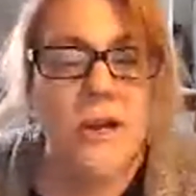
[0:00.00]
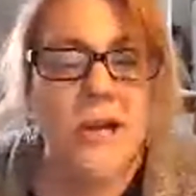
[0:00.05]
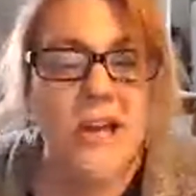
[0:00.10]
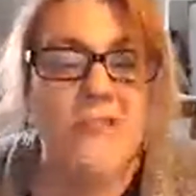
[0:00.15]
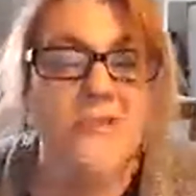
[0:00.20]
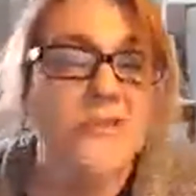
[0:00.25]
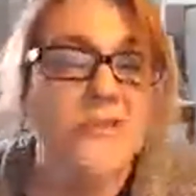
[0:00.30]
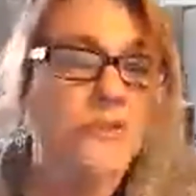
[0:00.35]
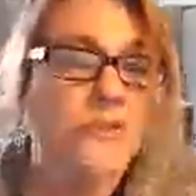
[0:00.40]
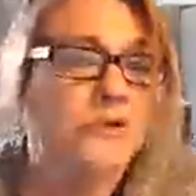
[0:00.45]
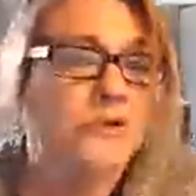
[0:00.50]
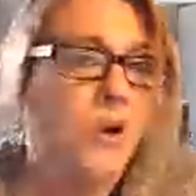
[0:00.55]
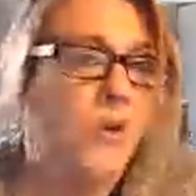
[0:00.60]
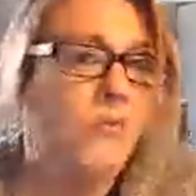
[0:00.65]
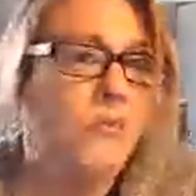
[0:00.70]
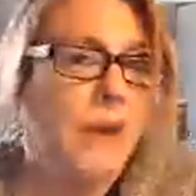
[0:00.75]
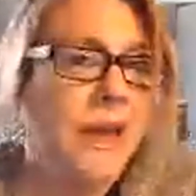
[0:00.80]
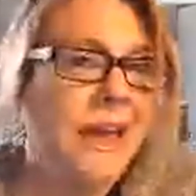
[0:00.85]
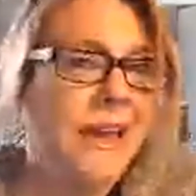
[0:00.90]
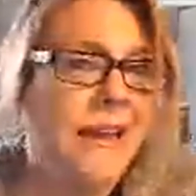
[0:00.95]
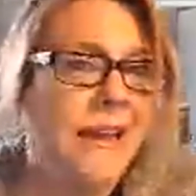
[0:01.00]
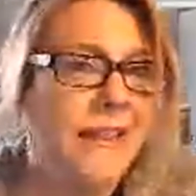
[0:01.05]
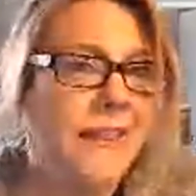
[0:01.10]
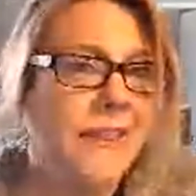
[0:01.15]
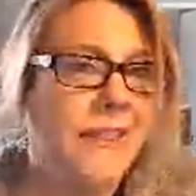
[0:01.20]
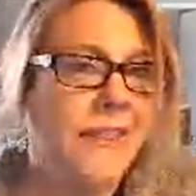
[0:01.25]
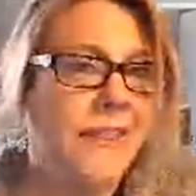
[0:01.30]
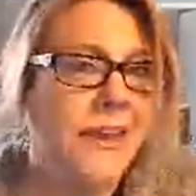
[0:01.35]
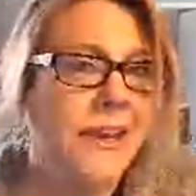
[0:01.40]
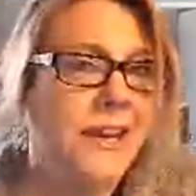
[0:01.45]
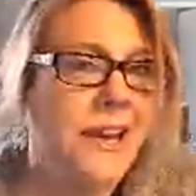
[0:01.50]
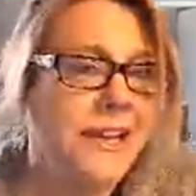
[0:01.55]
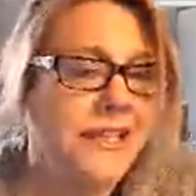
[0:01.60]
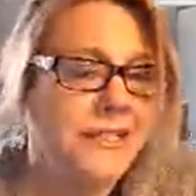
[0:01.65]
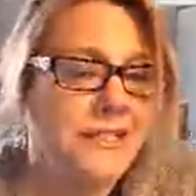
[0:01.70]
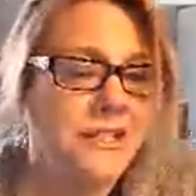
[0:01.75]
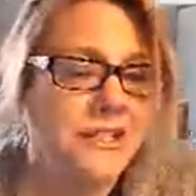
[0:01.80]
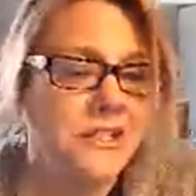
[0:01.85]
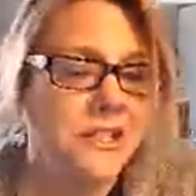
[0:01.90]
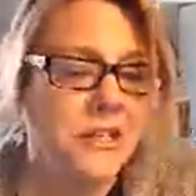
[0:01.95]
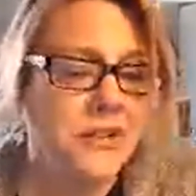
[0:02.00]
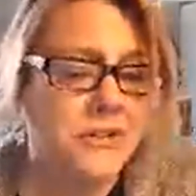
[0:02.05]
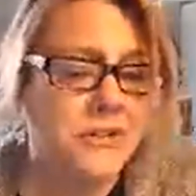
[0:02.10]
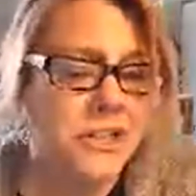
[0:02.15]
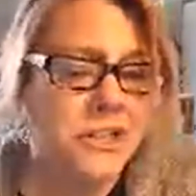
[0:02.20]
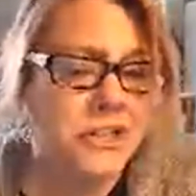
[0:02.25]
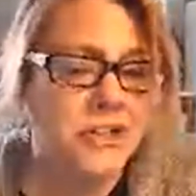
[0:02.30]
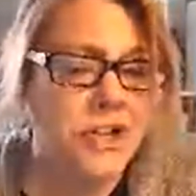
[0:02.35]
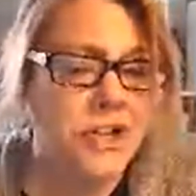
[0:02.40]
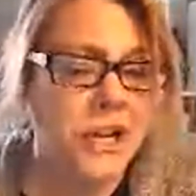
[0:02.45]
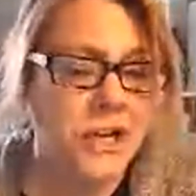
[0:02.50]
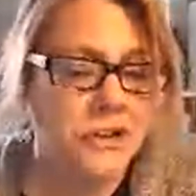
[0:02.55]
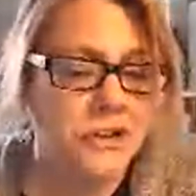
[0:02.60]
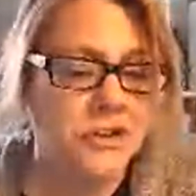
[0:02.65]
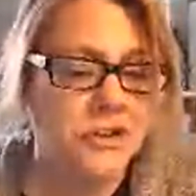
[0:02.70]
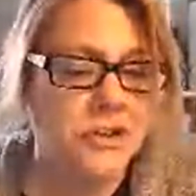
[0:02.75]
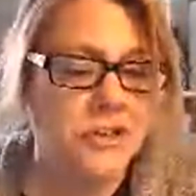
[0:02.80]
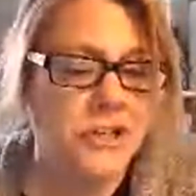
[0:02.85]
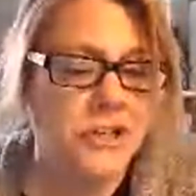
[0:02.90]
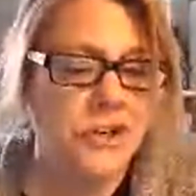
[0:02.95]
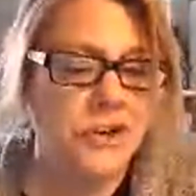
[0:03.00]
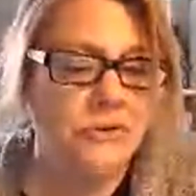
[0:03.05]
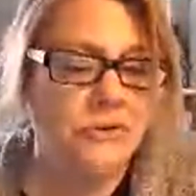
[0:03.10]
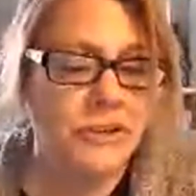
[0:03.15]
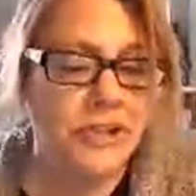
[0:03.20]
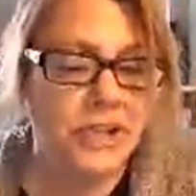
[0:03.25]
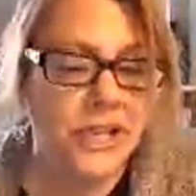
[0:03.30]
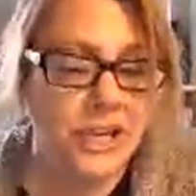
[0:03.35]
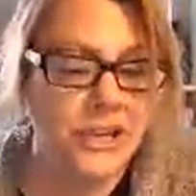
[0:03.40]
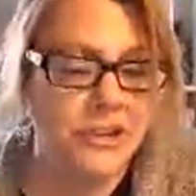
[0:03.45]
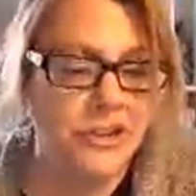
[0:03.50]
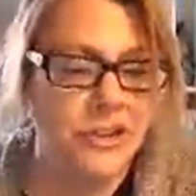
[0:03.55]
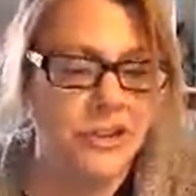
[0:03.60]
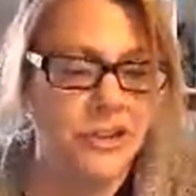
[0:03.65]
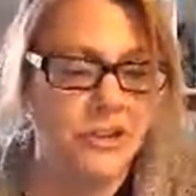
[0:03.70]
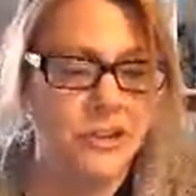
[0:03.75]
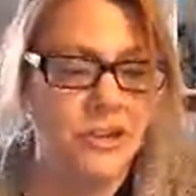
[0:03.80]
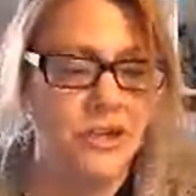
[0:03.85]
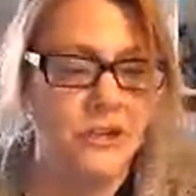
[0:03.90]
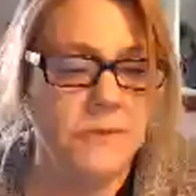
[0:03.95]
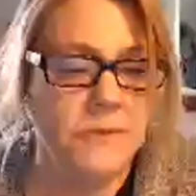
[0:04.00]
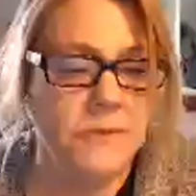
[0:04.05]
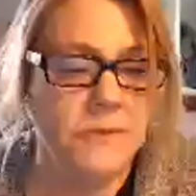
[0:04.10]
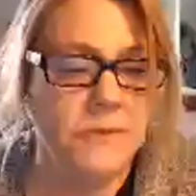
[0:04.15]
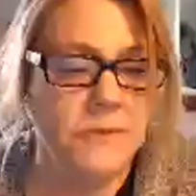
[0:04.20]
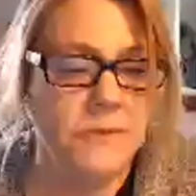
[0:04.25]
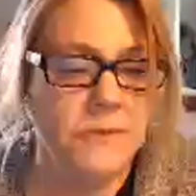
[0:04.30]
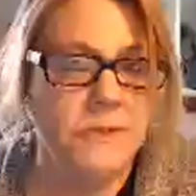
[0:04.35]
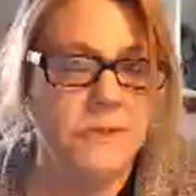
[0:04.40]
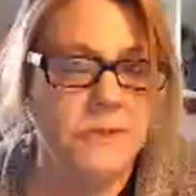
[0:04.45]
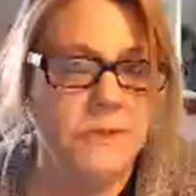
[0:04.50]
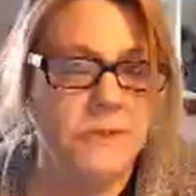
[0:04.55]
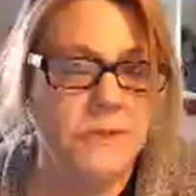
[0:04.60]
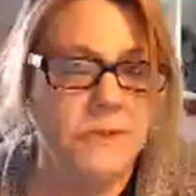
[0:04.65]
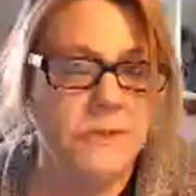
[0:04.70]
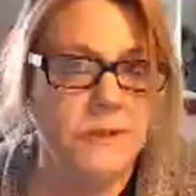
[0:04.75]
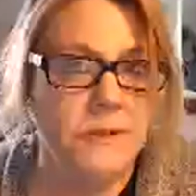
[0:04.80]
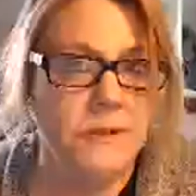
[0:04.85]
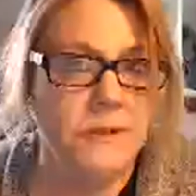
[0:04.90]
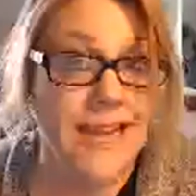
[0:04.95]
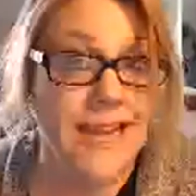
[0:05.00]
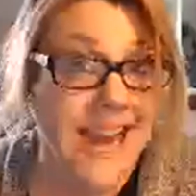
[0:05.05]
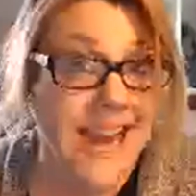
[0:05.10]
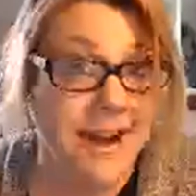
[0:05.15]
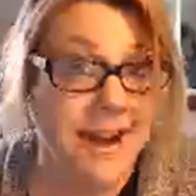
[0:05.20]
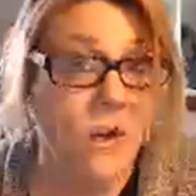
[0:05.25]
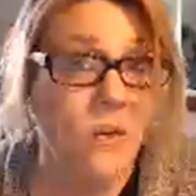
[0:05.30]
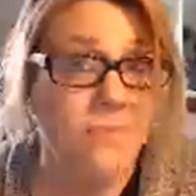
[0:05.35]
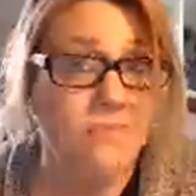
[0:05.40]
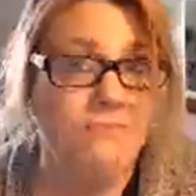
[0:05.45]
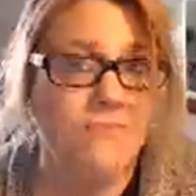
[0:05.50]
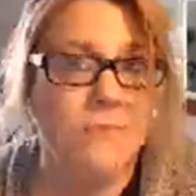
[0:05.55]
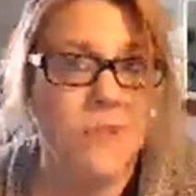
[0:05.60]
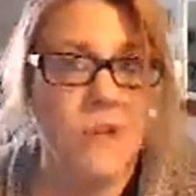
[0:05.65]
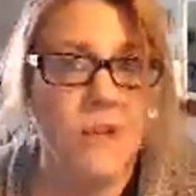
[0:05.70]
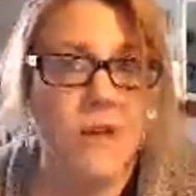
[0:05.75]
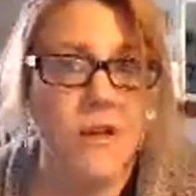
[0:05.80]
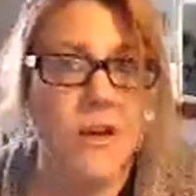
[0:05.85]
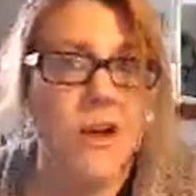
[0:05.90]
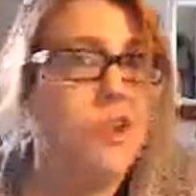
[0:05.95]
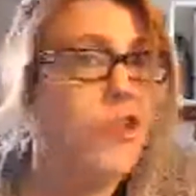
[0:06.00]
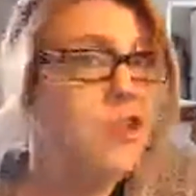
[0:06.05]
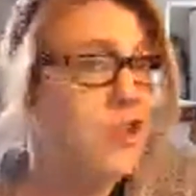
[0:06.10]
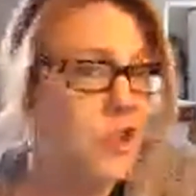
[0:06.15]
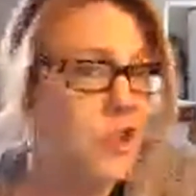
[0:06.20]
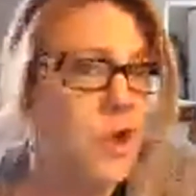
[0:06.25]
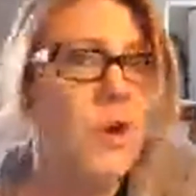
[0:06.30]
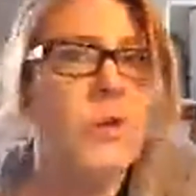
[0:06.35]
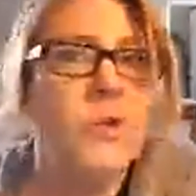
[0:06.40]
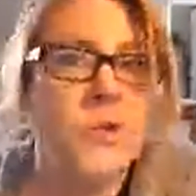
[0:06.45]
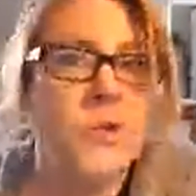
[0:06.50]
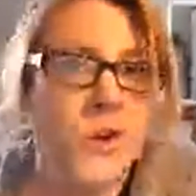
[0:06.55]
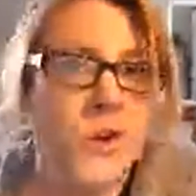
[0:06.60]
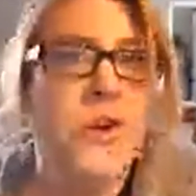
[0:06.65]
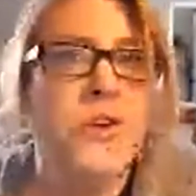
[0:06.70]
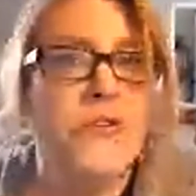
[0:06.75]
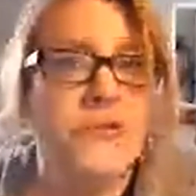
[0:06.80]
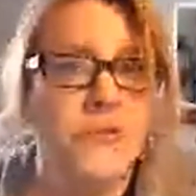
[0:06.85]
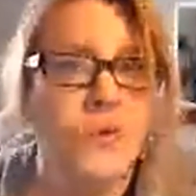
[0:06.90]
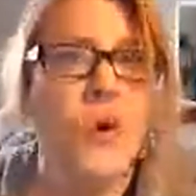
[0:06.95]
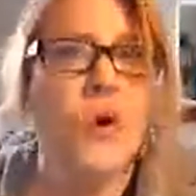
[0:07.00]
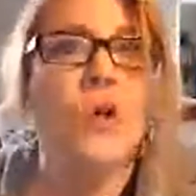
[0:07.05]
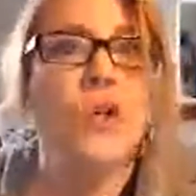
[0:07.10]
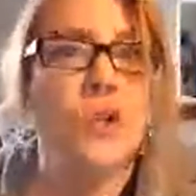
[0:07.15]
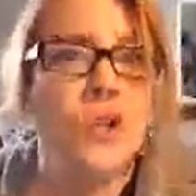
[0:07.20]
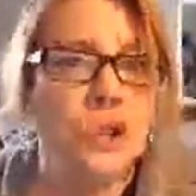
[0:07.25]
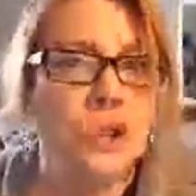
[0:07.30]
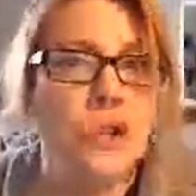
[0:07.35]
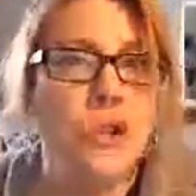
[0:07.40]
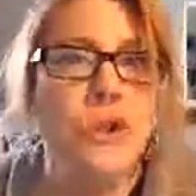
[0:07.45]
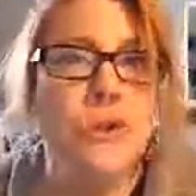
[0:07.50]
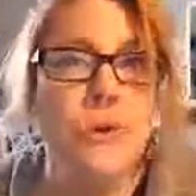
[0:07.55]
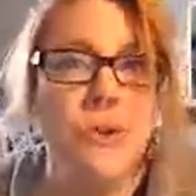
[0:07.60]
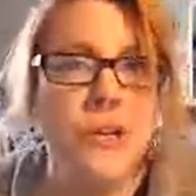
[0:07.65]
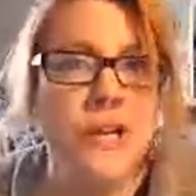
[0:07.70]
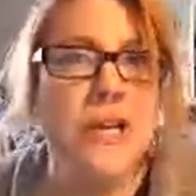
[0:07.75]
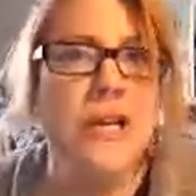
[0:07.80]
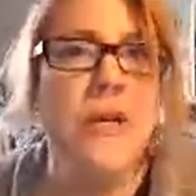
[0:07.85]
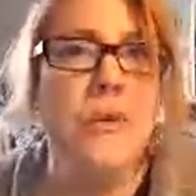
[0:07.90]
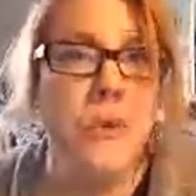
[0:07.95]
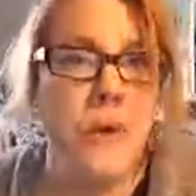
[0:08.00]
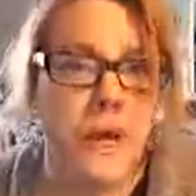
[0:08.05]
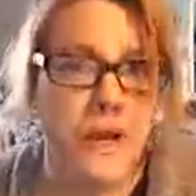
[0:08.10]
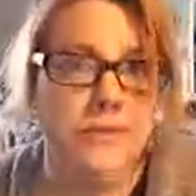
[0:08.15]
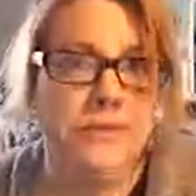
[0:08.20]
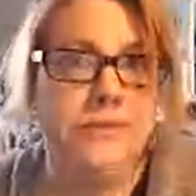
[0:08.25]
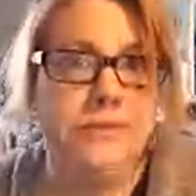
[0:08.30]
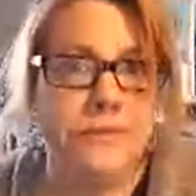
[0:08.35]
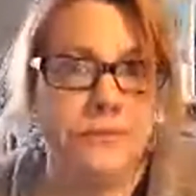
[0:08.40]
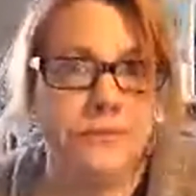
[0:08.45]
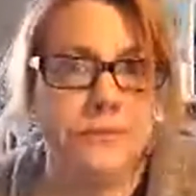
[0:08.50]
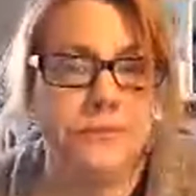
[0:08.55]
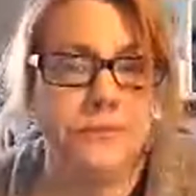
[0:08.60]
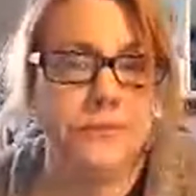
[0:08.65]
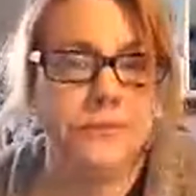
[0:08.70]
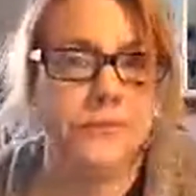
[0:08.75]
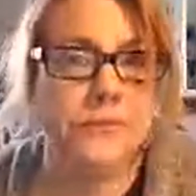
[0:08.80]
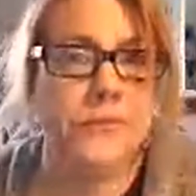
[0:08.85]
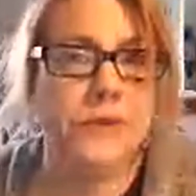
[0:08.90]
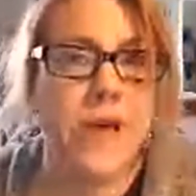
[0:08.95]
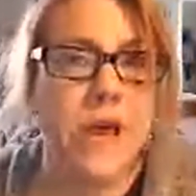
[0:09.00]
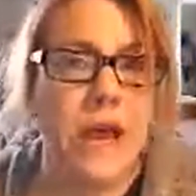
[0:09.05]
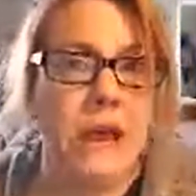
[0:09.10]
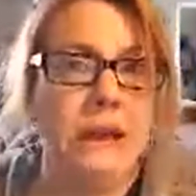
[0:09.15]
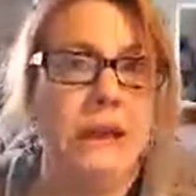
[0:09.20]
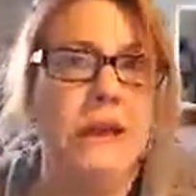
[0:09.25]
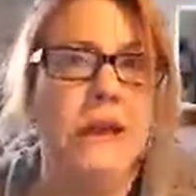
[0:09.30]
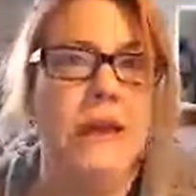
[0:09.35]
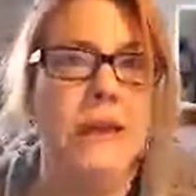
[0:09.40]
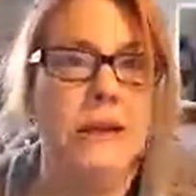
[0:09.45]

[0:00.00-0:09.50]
If you don't make the necessary changes in your relationships now, the stars are going to force you to do it anyway. Okay.